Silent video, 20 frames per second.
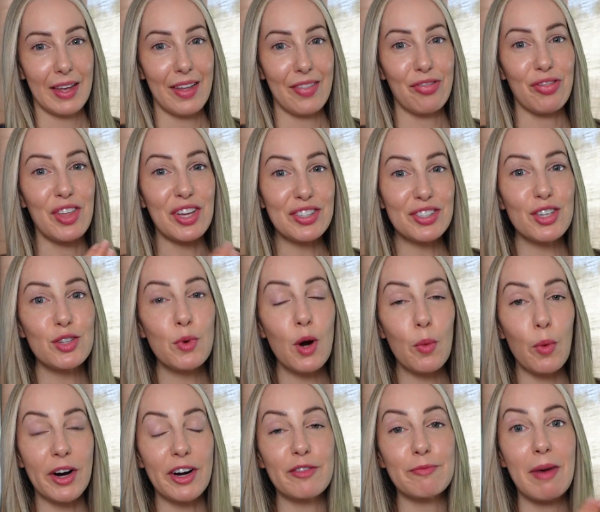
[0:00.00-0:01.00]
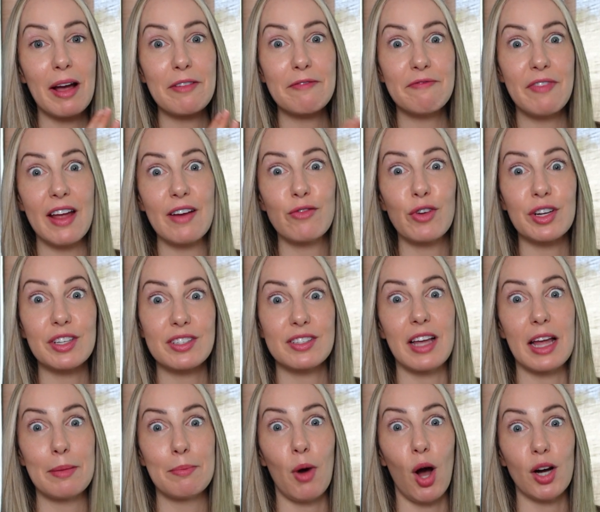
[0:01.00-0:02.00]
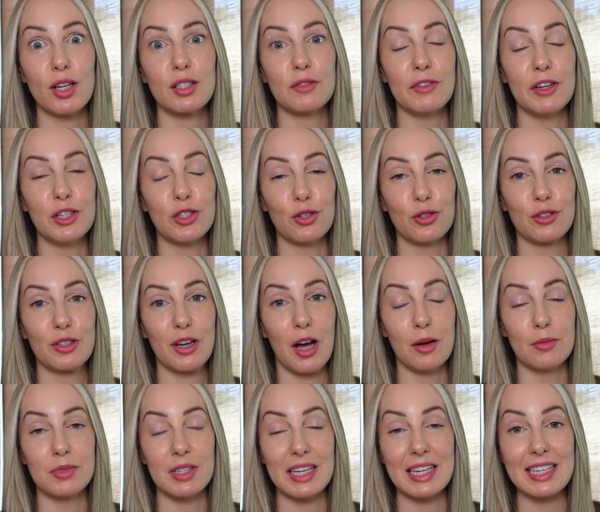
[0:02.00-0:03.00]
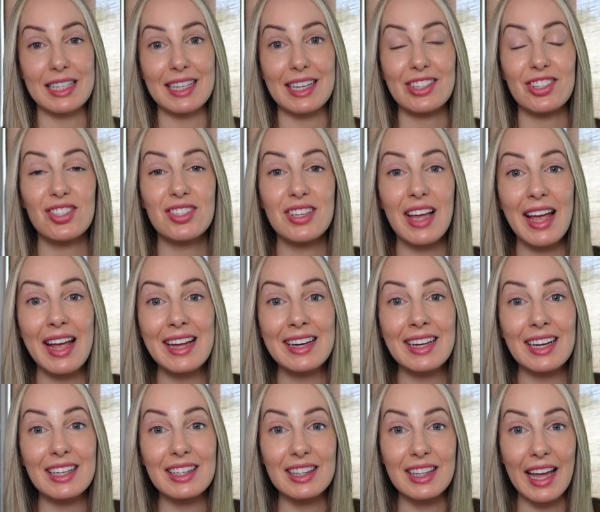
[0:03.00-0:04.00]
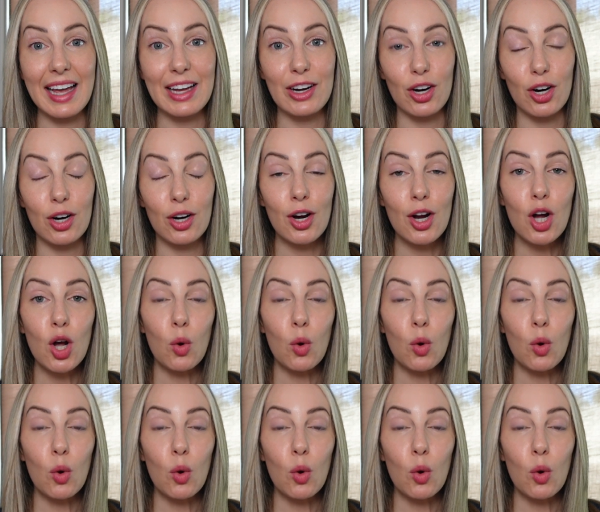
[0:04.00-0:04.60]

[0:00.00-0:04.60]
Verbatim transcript: This is where one of my favorite SaneBox features comes in, Sane Later.